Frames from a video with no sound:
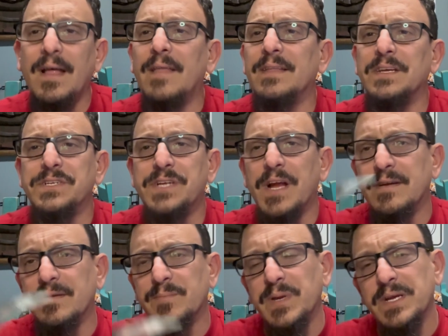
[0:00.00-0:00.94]
and they
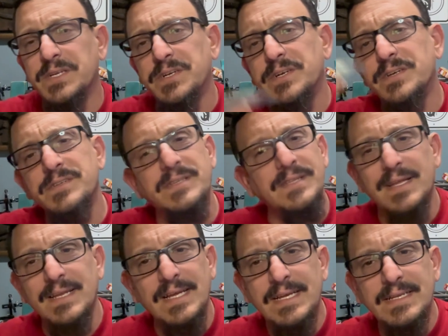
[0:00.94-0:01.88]
shared him pictures, and
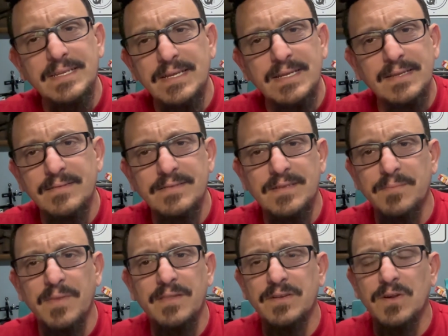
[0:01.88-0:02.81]
then he did
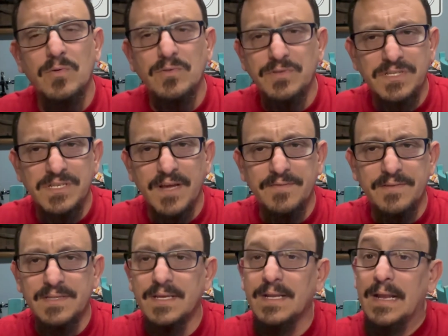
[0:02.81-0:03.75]
some other cool stuff
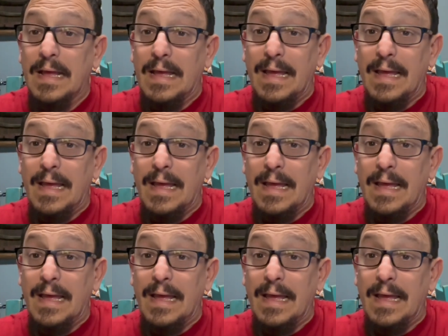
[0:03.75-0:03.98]
with it.